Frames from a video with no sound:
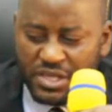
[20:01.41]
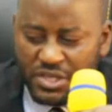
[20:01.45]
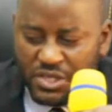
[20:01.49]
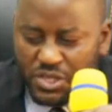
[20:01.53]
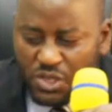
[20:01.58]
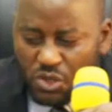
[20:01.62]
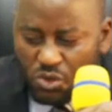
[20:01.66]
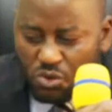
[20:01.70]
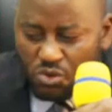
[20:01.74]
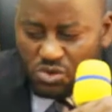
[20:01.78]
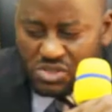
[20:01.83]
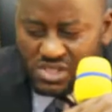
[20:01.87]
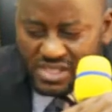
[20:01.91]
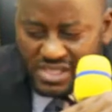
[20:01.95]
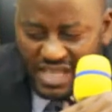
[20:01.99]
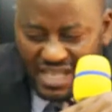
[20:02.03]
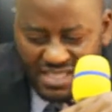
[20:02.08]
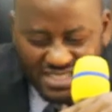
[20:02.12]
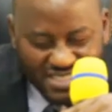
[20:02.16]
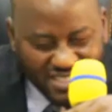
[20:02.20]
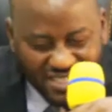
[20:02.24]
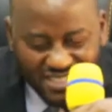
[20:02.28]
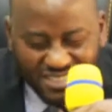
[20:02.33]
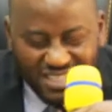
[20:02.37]
use
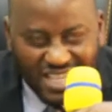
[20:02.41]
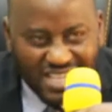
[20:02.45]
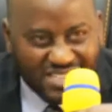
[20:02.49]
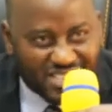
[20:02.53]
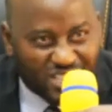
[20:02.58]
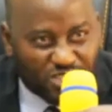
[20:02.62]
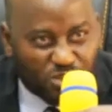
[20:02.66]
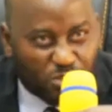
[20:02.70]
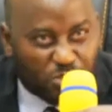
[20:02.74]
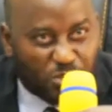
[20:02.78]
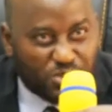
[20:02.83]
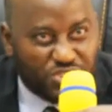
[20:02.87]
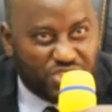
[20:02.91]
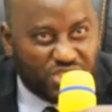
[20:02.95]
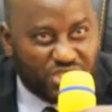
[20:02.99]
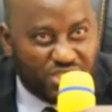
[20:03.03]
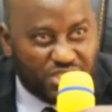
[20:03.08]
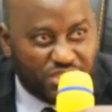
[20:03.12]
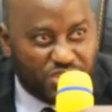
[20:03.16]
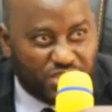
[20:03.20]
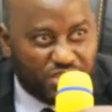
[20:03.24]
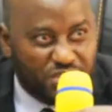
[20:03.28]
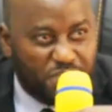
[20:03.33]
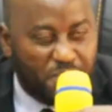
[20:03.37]
that as an
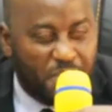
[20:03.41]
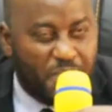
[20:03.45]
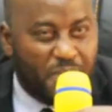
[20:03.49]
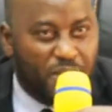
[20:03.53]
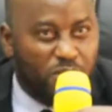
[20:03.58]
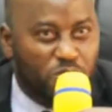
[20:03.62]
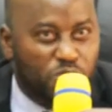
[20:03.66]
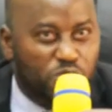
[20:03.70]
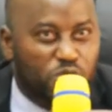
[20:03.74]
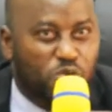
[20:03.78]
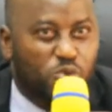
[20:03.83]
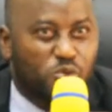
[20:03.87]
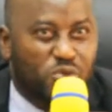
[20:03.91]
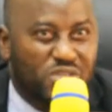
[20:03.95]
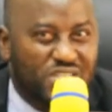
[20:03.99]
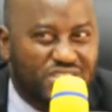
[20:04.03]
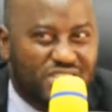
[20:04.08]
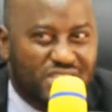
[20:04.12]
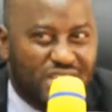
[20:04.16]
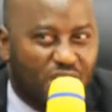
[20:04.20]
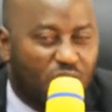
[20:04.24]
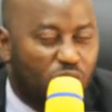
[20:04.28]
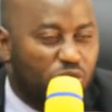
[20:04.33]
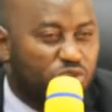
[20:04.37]
opportunity to
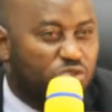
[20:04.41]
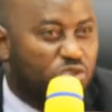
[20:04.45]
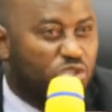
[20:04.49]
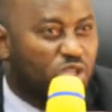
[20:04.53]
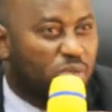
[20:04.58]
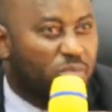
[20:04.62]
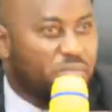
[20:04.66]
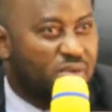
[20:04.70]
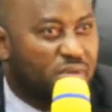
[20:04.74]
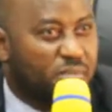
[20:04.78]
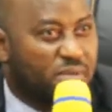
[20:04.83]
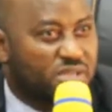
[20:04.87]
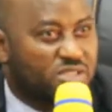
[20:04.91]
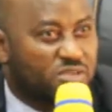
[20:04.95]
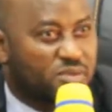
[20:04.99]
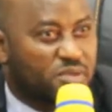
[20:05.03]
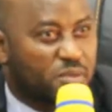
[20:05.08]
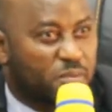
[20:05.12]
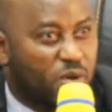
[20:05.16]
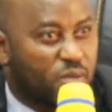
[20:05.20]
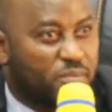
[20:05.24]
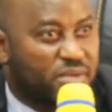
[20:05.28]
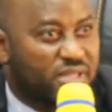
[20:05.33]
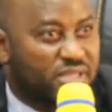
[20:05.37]
reach out to the members of the
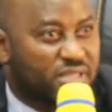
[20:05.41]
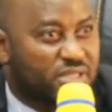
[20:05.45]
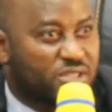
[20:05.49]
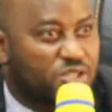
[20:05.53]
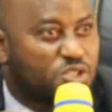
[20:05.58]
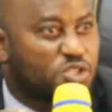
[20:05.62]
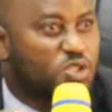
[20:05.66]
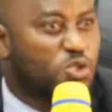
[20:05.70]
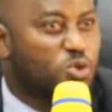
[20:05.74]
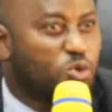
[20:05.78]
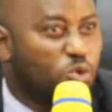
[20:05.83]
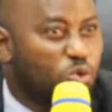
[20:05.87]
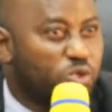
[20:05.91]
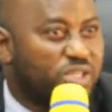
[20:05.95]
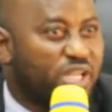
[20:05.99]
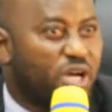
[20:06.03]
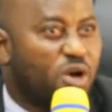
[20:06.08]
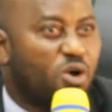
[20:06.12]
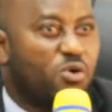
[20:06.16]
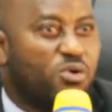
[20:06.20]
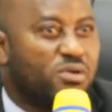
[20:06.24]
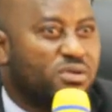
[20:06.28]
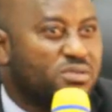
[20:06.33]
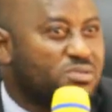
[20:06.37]
public through the
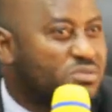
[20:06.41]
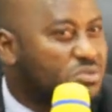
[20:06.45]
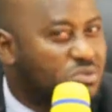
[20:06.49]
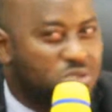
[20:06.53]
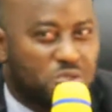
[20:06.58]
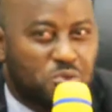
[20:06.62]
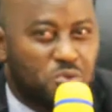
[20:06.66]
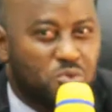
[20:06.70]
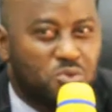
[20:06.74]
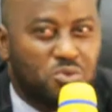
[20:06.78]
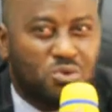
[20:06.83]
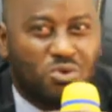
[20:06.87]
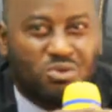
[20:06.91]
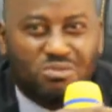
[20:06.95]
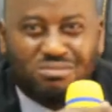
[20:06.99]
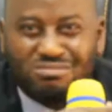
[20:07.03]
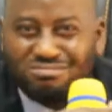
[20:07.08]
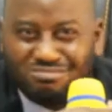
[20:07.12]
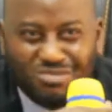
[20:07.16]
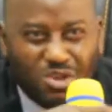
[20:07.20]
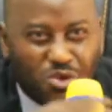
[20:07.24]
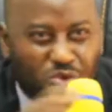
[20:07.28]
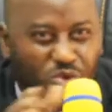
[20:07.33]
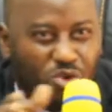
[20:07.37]
through
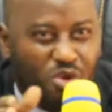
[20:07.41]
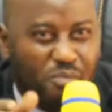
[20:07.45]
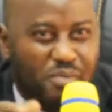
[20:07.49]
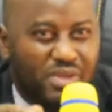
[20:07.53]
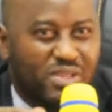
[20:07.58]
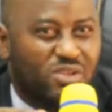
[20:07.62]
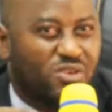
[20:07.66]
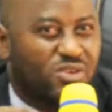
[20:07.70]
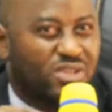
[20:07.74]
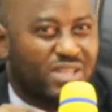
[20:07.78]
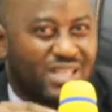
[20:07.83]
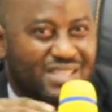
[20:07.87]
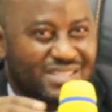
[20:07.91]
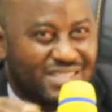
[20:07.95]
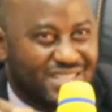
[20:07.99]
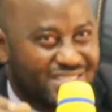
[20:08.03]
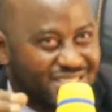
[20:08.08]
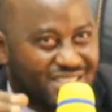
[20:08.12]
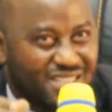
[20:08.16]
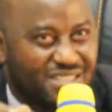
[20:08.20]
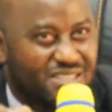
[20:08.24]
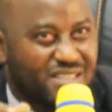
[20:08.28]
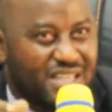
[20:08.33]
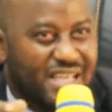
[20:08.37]
non-government
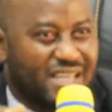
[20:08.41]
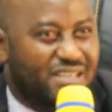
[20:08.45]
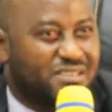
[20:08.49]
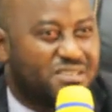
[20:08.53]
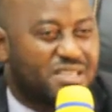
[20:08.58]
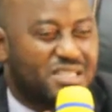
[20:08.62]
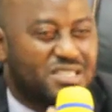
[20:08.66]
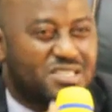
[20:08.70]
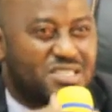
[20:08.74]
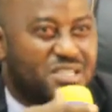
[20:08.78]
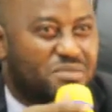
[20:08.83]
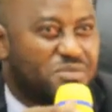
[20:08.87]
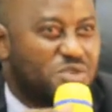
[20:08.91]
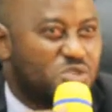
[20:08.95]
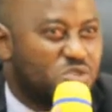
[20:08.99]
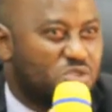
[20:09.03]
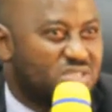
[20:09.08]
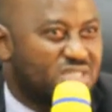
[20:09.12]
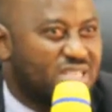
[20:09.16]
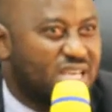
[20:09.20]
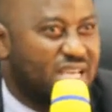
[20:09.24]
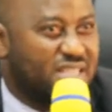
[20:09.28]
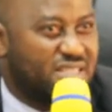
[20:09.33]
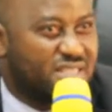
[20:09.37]
organizations like the civil
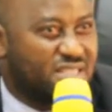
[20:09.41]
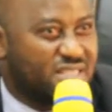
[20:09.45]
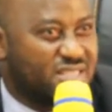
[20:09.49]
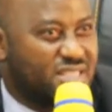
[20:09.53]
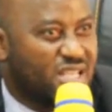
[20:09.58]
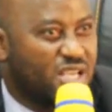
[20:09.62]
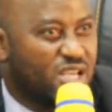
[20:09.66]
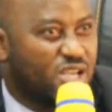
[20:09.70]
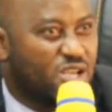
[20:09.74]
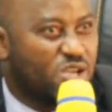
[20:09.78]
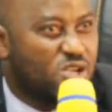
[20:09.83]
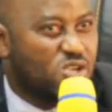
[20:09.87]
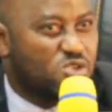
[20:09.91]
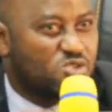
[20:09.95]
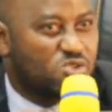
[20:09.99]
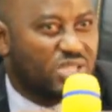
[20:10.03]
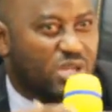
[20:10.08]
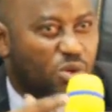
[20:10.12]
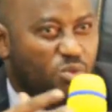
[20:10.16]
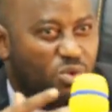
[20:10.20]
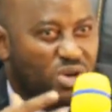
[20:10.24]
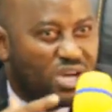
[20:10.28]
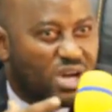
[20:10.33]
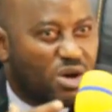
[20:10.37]
societies, so
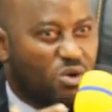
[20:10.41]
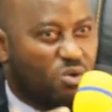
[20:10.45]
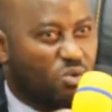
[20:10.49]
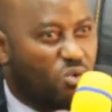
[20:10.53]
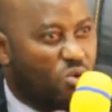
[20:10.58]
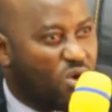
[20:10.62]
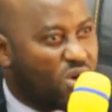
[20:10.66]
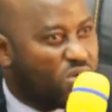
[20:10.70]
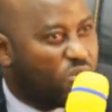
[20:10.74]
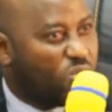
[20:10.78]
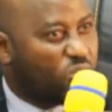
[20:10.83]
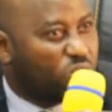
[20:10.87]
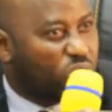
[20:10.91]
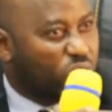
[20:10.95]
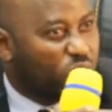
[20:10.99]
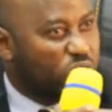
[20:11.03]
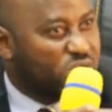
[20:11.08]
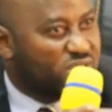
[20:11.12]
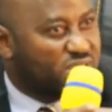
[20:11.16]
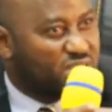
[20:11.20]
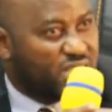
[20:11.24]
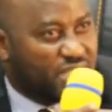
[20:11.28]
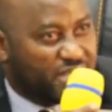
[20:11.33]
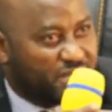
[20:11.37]
that we can work
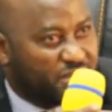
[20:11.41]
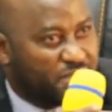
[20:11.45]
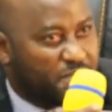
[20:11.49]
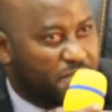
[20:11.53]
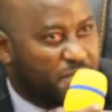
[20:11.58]
closely,